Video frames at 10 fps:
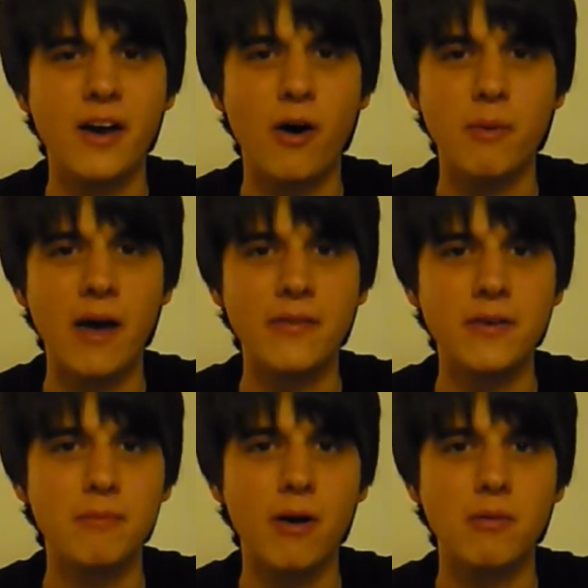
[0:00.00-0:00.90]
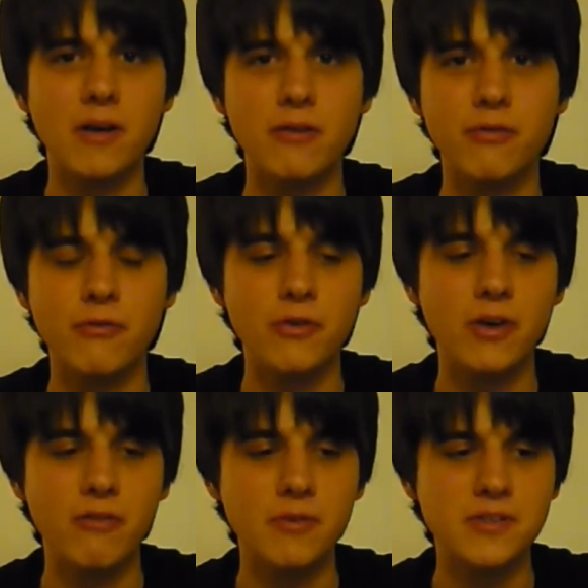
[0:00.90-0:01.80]
hop heady. Probably, if you
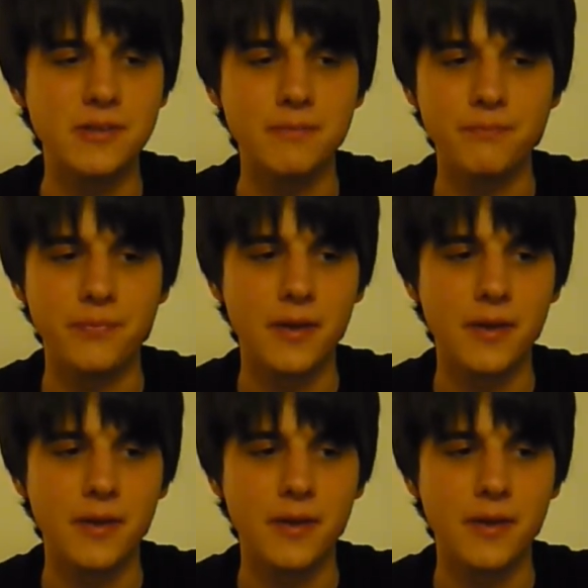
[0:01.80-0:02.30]
give me some